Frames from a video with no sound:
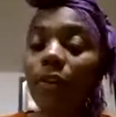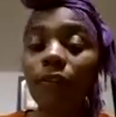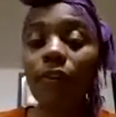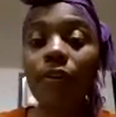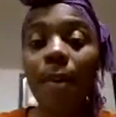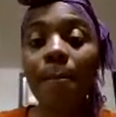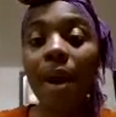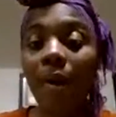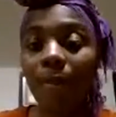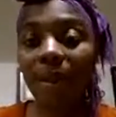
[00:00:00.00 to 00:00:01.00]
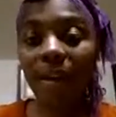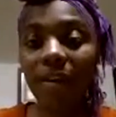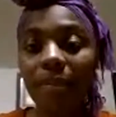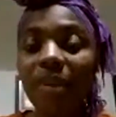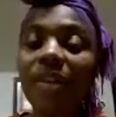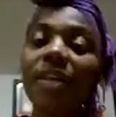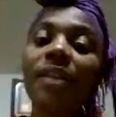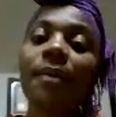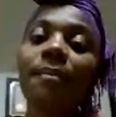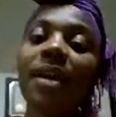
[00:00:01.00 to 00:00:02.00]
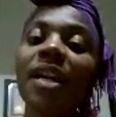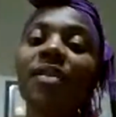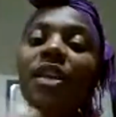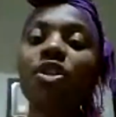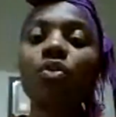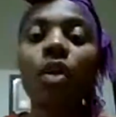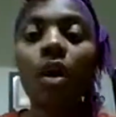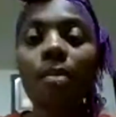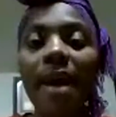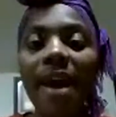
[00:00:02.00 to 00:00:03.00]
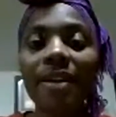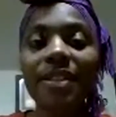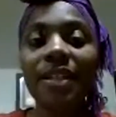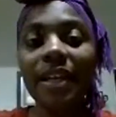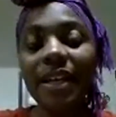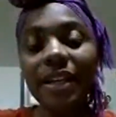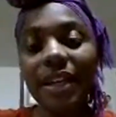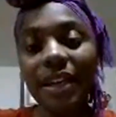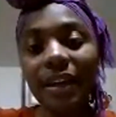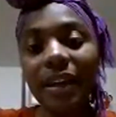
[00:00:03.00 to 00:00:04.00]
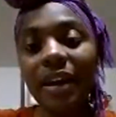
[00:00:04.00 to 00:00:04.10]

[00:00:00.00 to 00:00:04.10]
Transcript: for the moment, but then the minute that you go back to eating